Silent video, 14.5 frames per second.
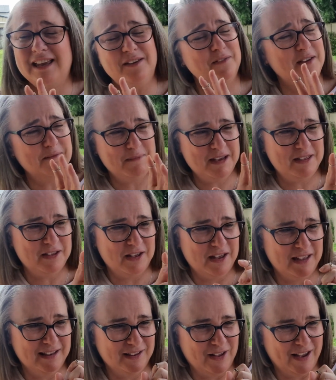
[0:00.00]
giving me
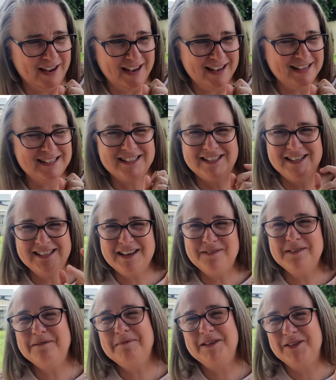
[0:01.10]
it's just
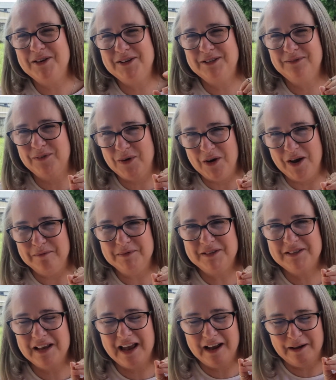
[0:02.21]
giving me those vibes